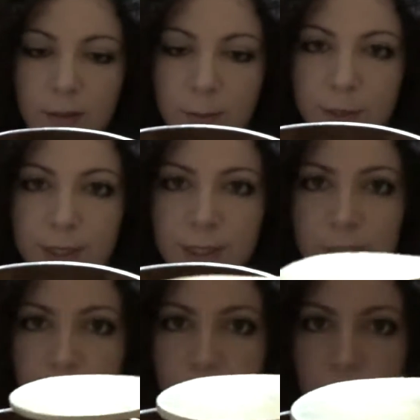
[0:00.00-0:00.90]

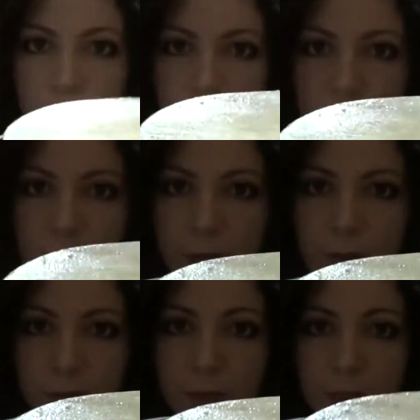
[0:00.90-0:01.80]
pretend to
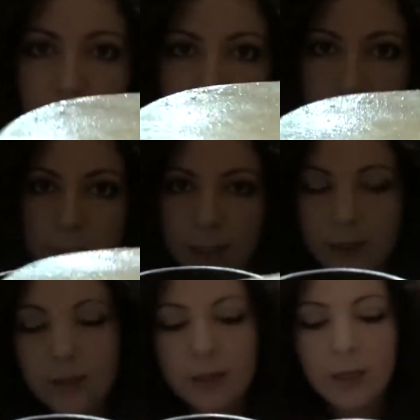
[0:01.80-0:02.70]
feed you
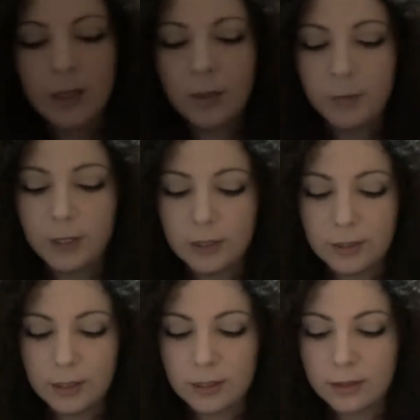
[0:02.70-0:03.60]
things, because
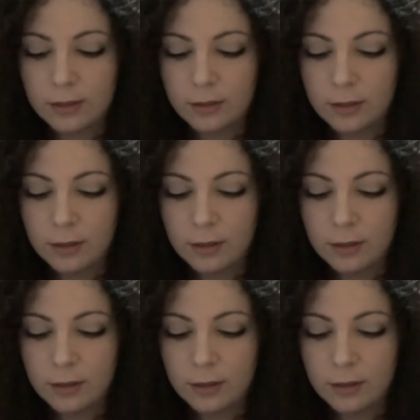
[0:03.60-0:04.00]
that's